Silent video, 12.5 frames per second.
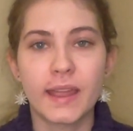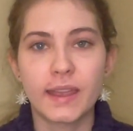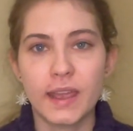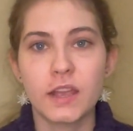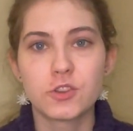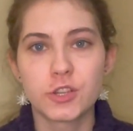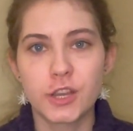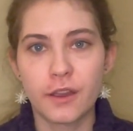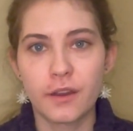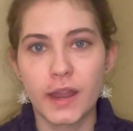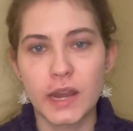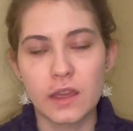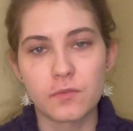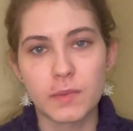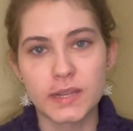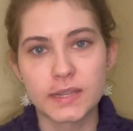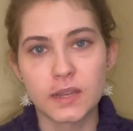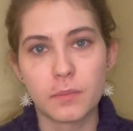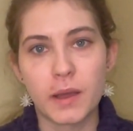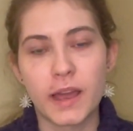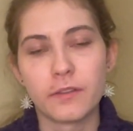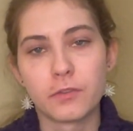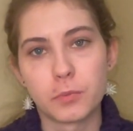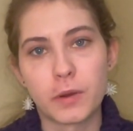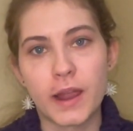I can't share any of my
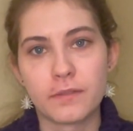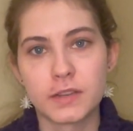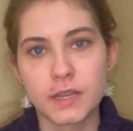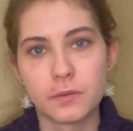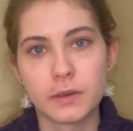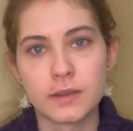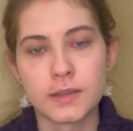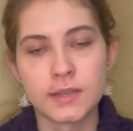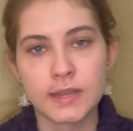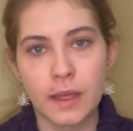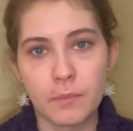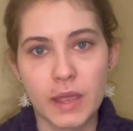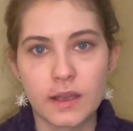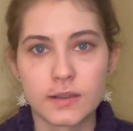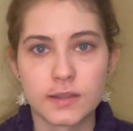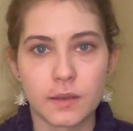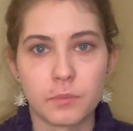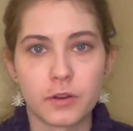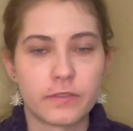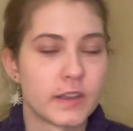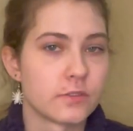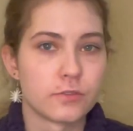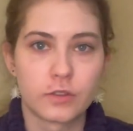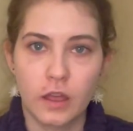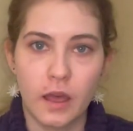syllabi for privacy reasons and because some
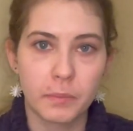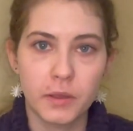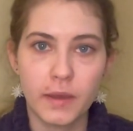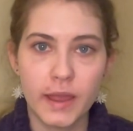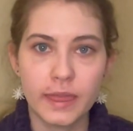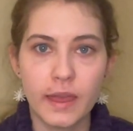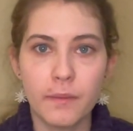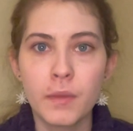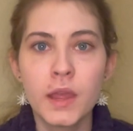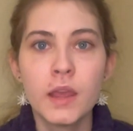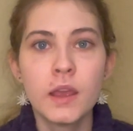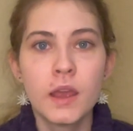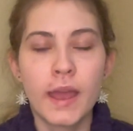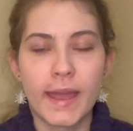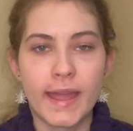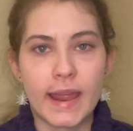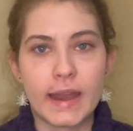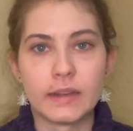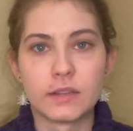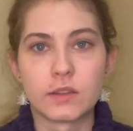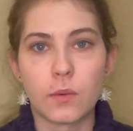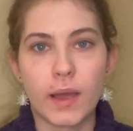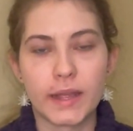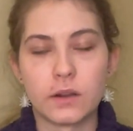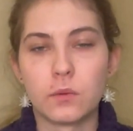professors copyright them, and
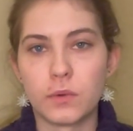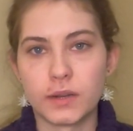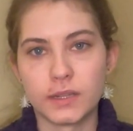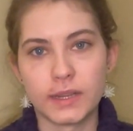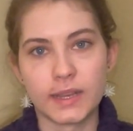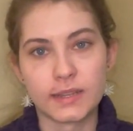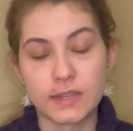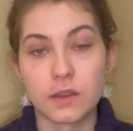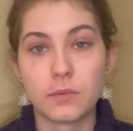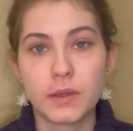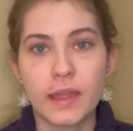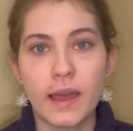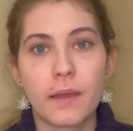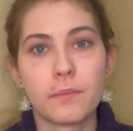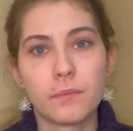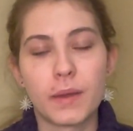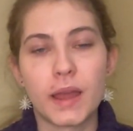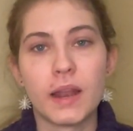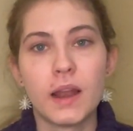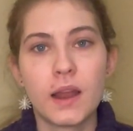so I don't want to deal with that, but